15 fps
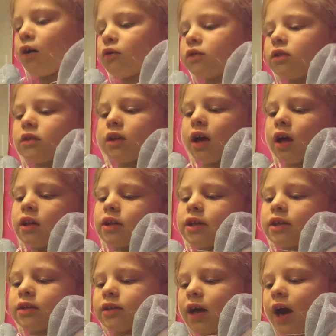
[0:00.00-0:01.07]
I was
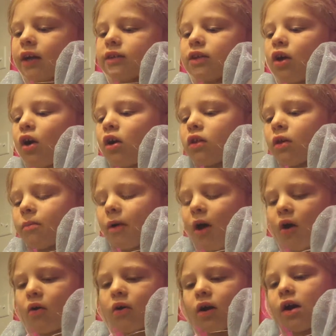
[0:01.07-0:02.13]
telling Daddy all
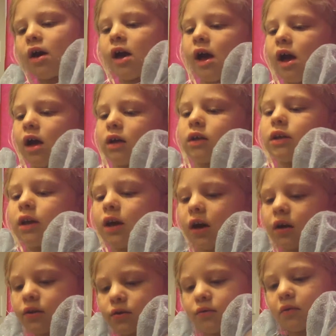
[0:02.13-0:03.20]
about
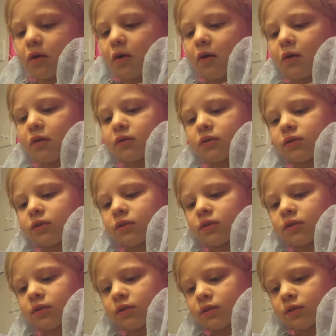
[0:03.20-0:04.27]
Eliana World.
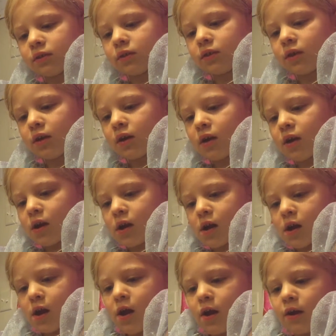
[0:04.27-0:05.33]
Oh, Eliana Land?
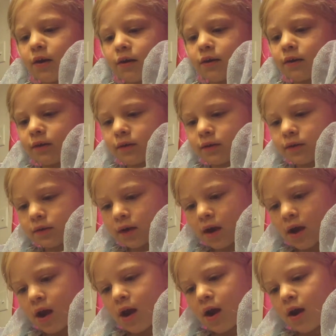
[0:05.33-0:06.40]
Mm -hmm.
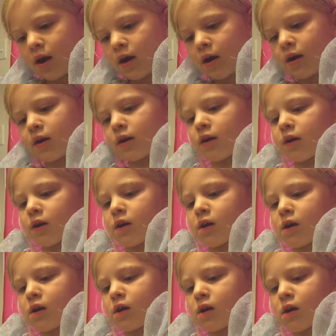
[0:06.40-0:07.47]
Good.
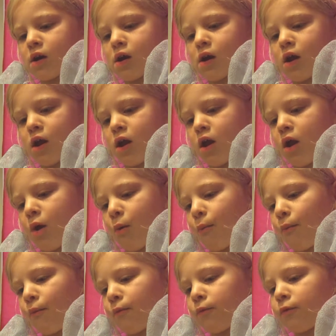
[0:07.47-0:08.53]
It's a great place to
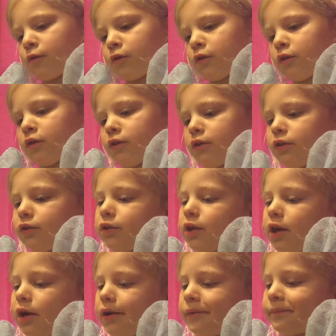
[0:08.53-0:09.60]
be.
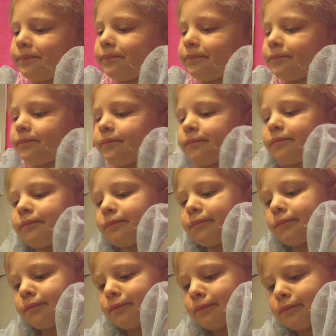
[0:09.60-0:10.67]
Yeah. If you're not there, you're
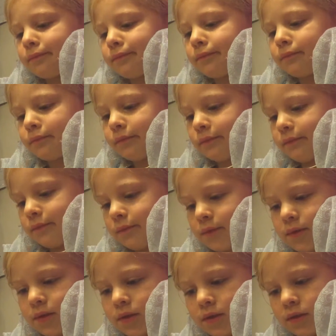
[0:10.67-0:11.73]
missing out. Mm
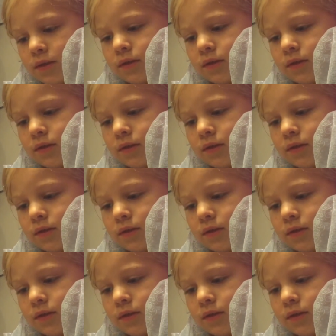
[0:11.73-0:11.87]
-hmm.